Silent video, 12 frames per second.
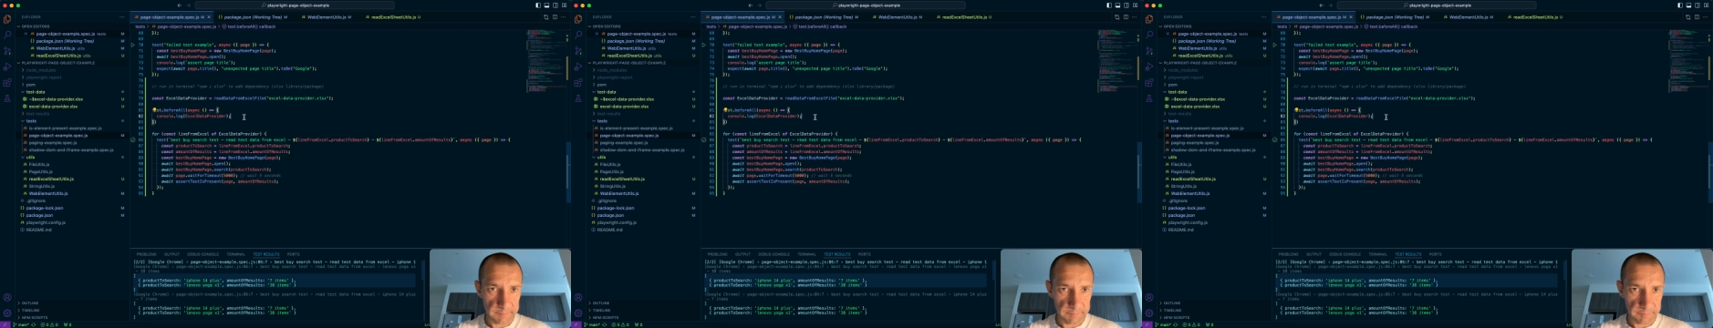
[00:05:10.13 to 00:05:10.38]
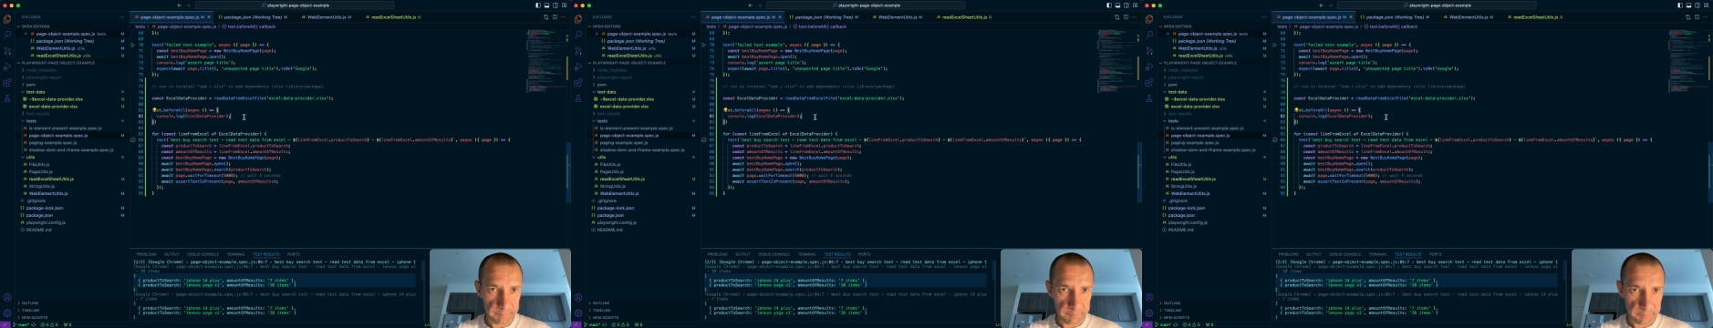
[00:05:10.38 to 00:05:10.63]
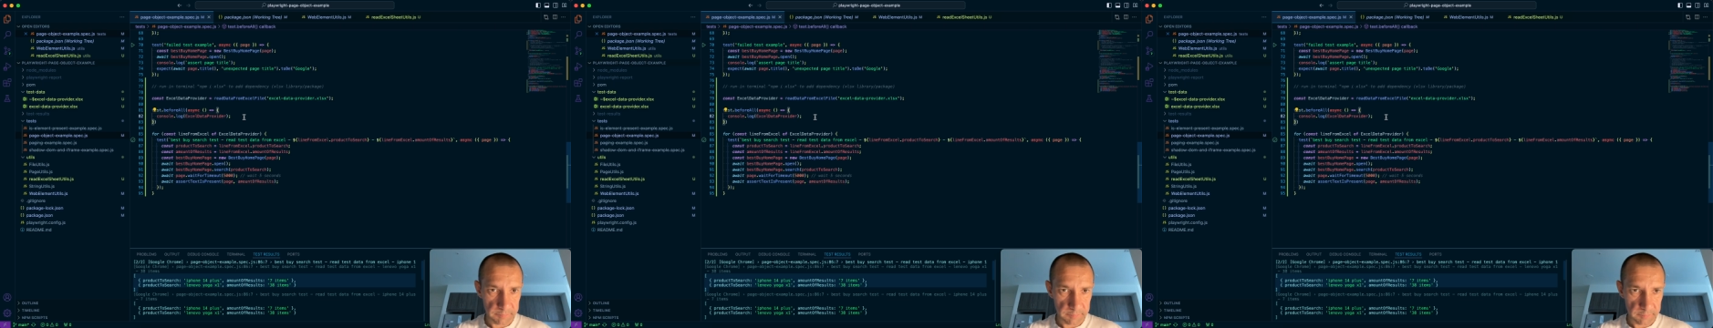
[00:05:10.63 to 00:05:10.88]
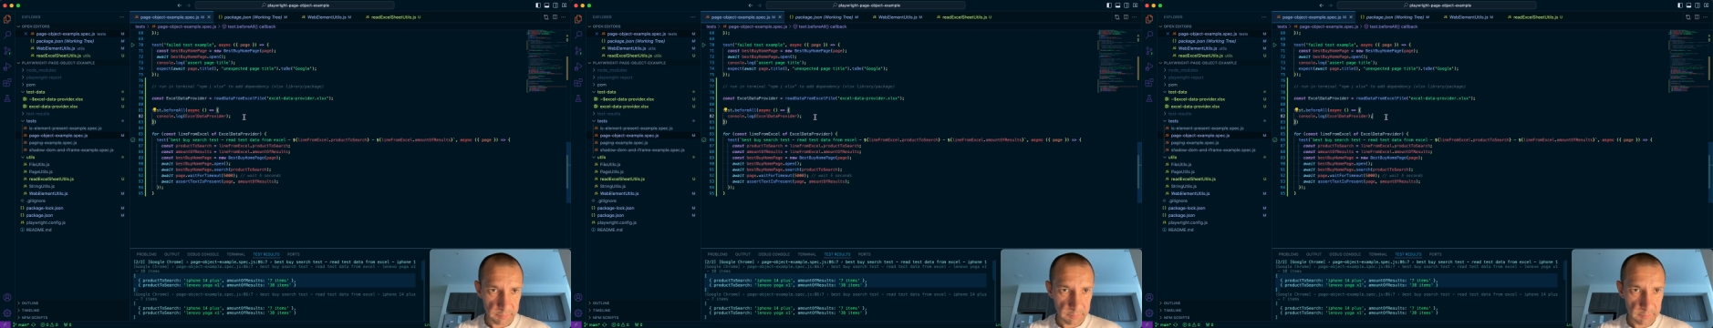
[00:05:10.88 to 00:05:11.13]

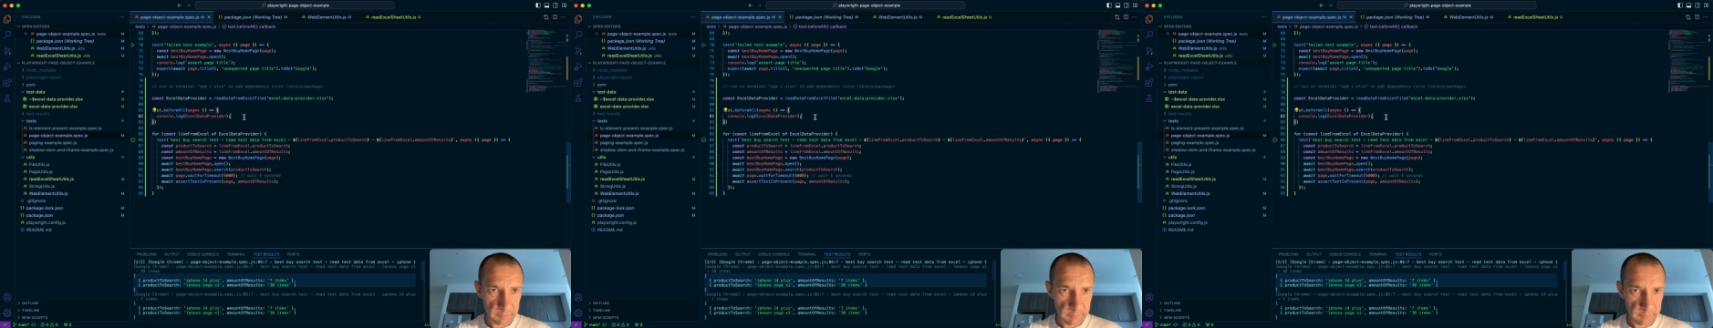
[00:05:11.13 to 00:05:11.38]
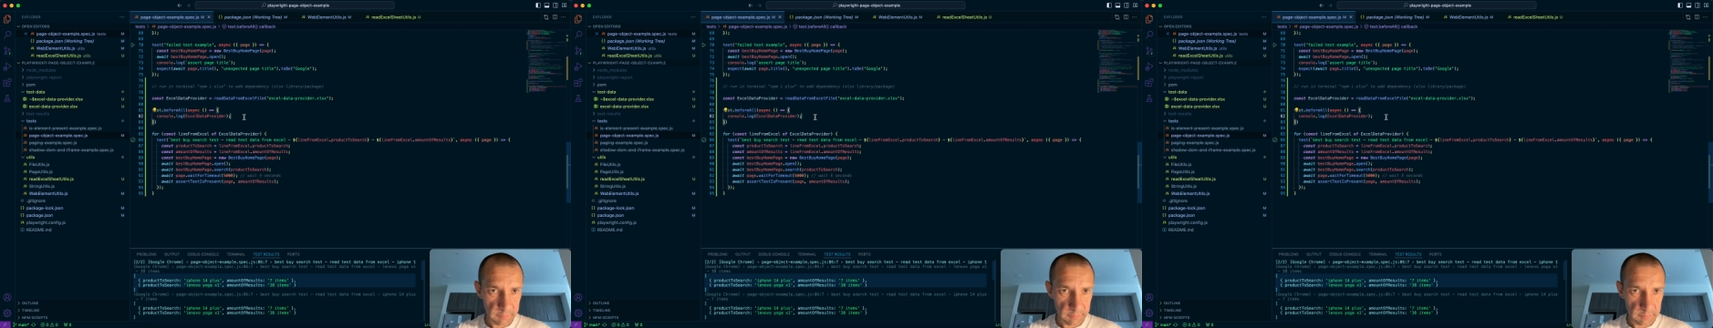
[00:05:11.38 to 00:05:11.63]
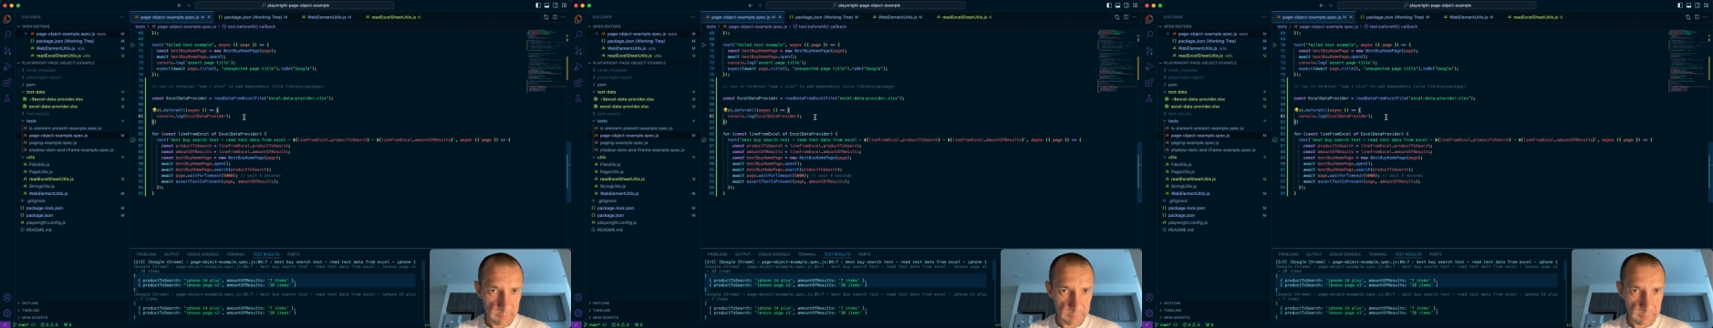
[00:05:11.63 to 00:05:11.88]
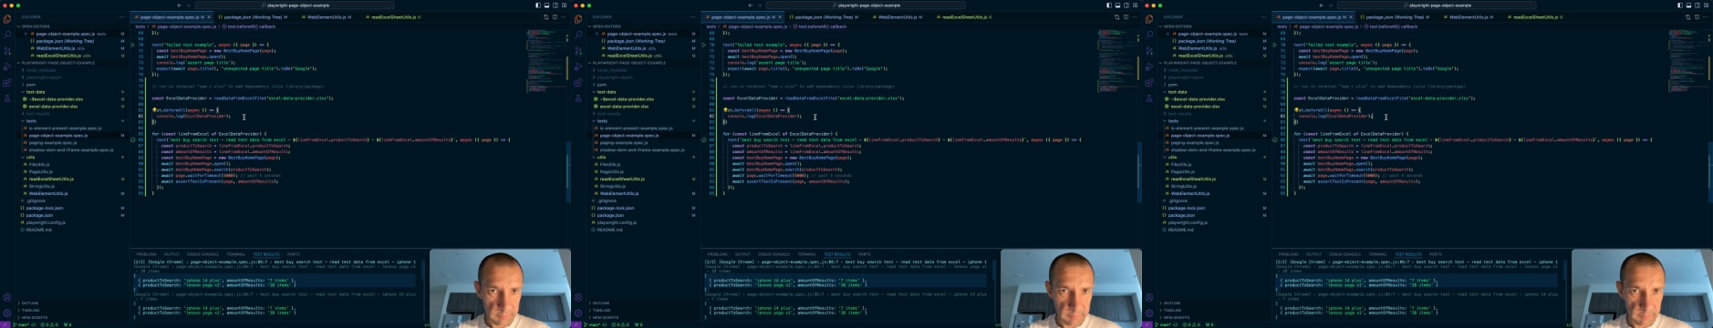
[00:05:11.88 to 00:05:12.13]

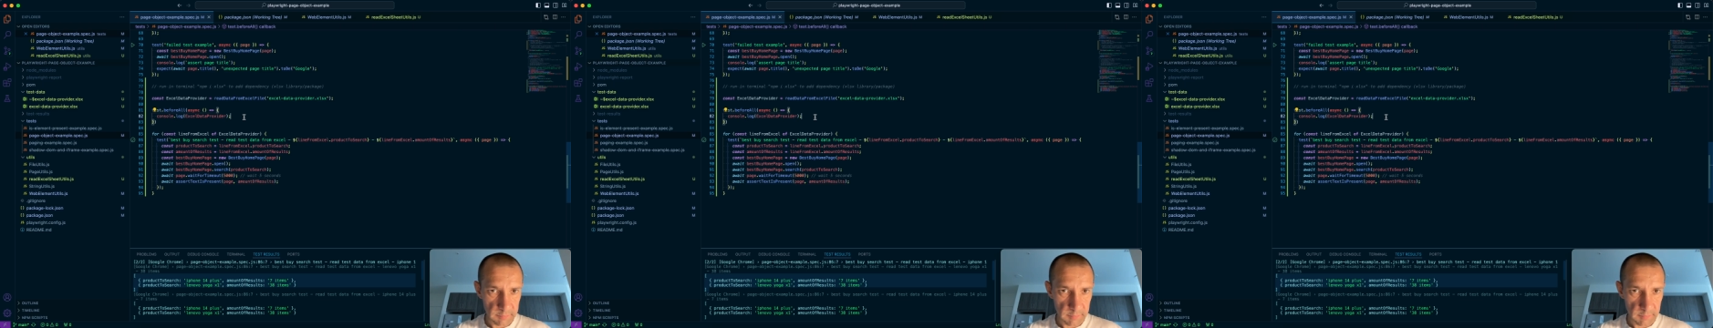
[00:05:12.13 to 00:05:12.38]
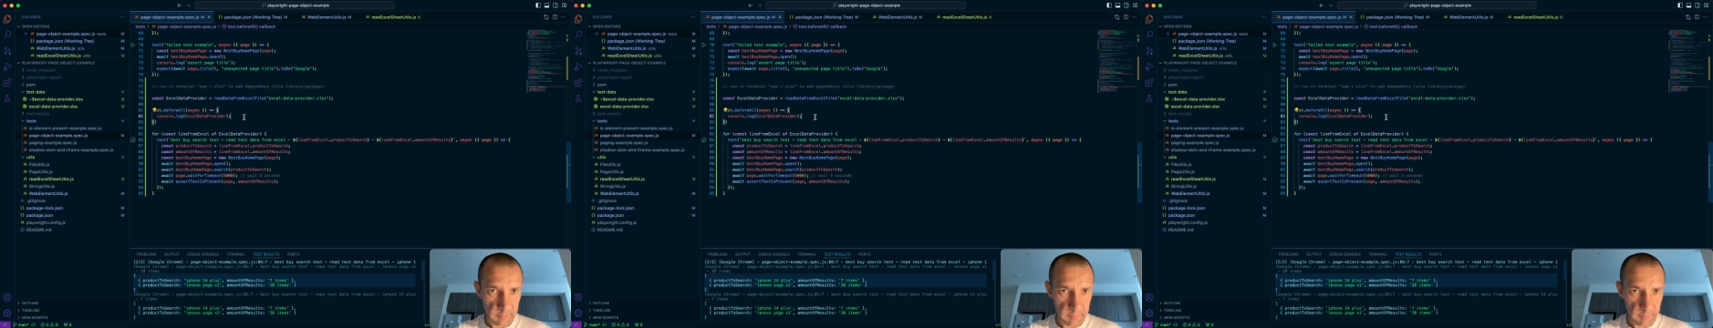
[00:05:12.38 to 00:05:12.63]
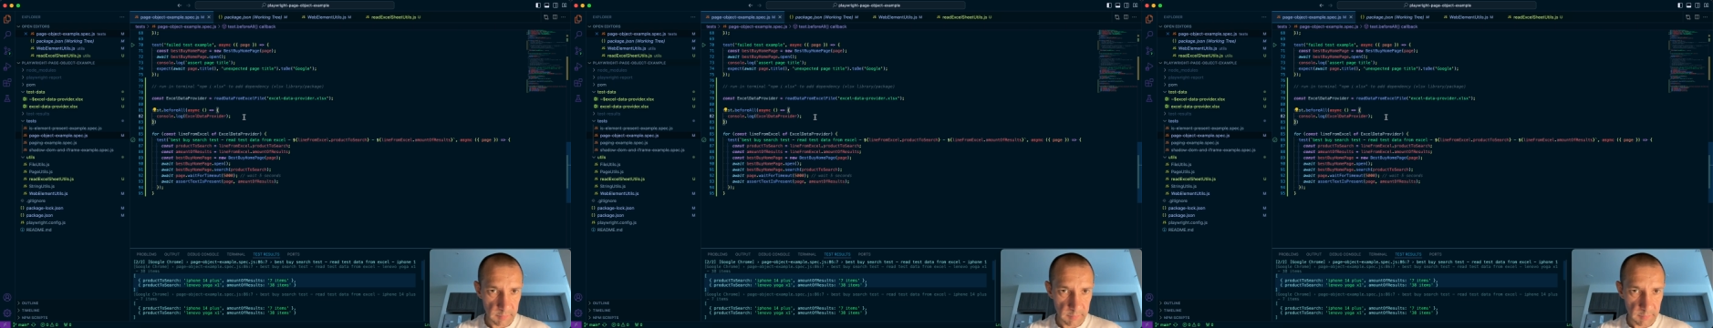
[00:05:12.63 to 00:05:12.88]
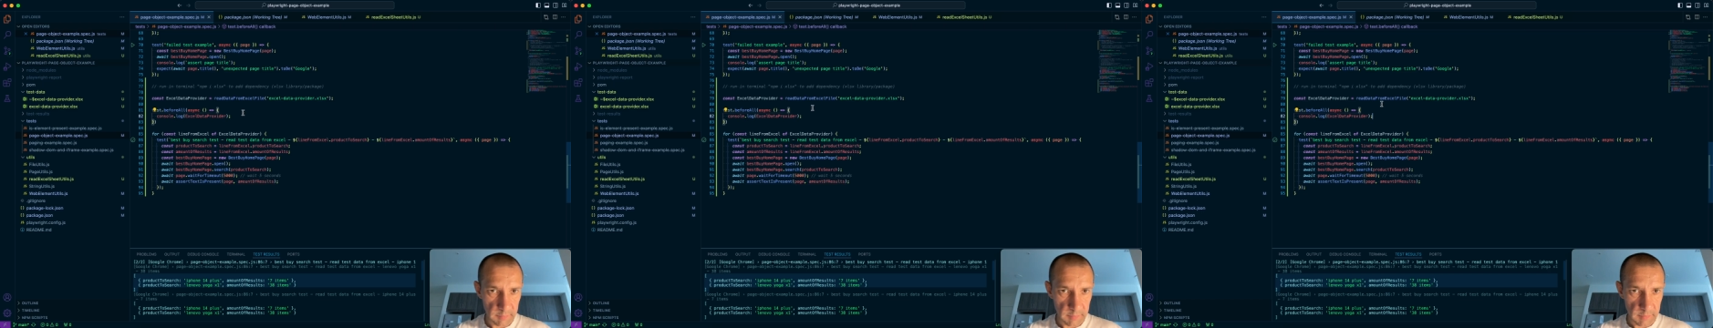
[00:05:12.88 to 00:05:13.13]

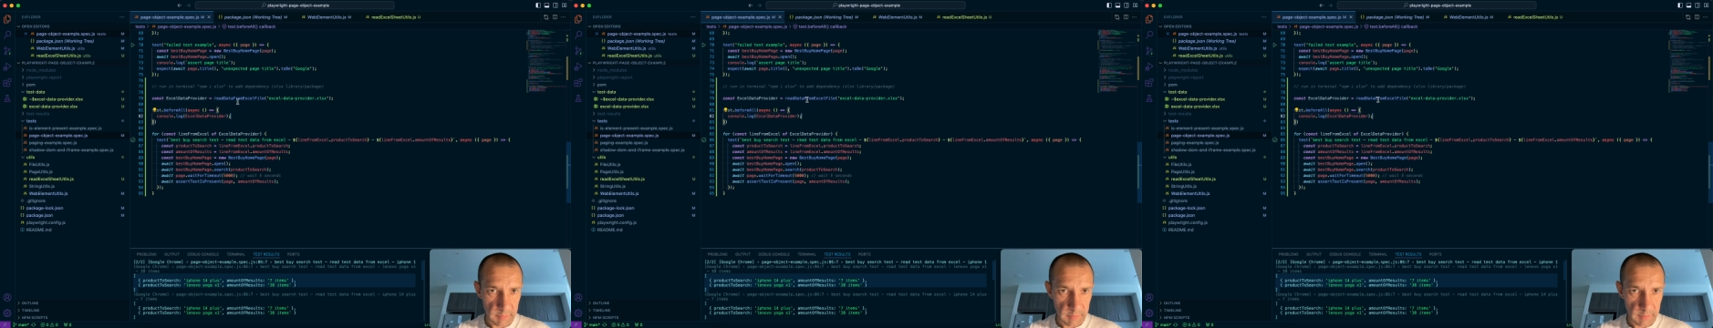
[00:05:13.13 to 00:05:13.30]
(no one is talking)